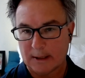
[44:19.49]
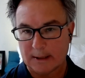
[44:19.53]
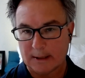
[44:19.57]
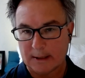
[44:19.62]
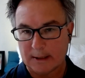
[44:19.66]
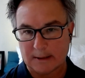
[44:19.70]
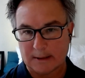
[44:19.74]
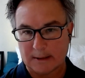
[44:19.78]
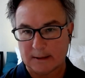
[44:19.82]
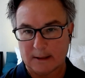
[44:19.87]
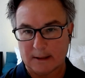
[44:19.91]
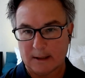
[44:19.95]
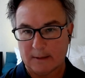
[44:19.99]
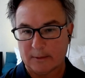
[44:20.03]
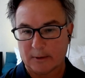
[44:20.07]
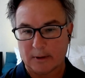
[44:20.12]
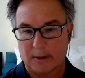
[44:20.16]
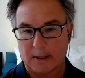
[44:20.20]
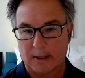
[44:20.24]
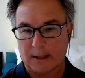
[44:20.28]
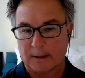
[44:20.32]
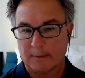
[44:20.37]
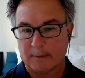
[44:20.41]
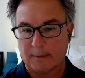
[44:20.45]
It's not the
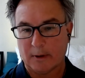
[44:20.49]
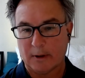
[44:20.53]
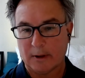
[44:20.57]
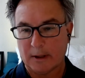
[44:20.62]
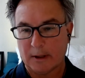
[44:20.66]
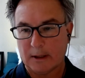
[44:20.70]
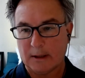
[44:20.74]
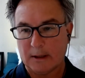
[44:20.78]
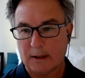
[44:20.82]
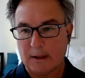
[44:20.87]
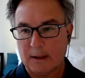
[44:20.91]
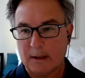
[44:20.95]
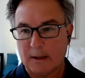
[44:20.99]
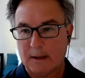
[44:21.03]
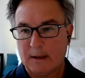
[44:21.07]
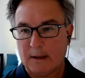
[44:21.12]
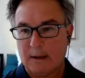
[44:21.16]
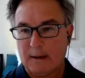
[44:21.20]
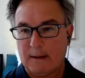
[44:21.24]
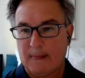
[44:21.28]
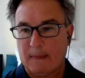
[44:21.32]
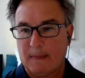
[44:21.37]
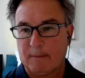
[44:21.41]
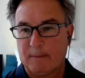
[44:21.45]
Democratic Party,
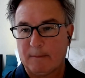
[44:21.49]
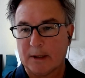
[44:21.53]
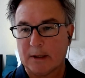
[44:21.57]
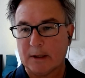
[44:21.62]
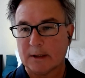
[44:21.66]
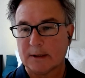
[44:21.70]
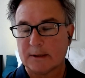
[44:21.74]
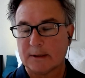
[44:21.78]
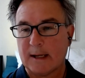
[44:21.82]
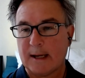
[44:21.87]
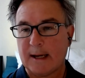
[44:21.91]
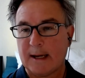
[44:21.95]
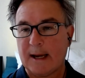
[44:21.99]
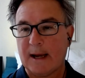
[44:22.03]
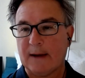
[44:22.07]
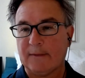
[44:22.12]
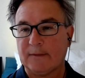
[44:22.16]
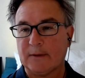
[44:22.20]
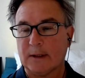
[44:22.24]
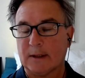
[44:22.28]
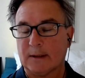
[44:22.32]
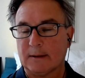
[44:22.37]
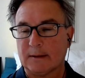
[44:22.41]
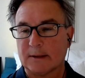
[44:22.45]
because they have
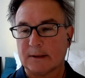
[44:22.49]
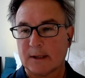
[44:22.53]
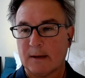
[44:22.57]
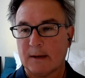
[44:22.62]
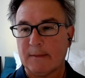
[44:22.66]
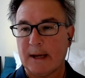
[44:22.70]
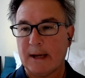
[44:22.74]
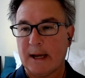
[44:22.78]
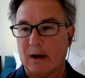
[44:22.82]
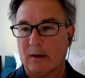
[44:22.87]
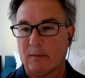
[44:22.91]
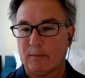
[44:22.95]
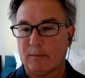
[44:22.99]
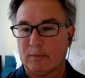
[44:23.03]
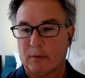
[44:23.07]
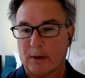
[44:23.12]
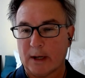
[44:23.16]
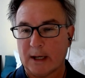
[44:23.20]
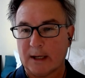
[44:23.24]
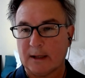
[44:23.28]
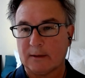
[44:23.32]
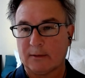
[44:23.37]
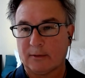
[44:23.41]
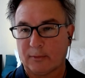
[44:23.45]
to somehow
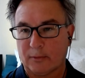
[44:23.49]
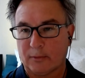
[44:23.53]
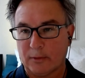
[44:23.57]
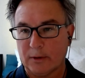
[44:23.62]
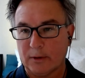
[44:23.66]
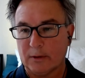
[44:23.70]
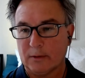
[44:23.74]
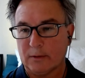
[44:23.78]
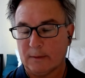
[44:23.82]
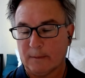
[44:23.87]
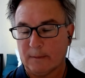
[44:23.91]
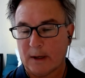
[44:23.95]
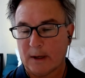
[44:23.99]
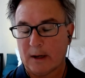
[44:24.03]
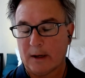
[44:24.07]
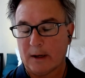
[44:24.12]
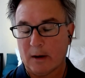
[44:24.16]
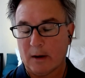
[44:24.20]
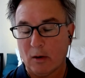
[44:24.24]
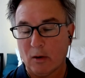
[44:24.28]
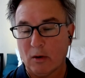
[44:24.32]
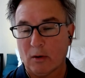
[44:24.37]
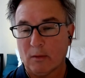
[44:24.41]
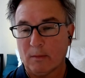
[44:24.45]
break through and
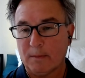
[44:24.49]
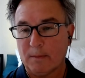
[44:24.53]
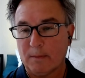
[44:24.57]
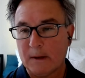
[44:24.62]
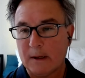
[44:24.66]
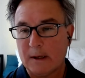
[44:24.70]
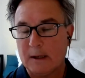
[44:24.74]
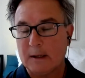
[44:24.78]
hope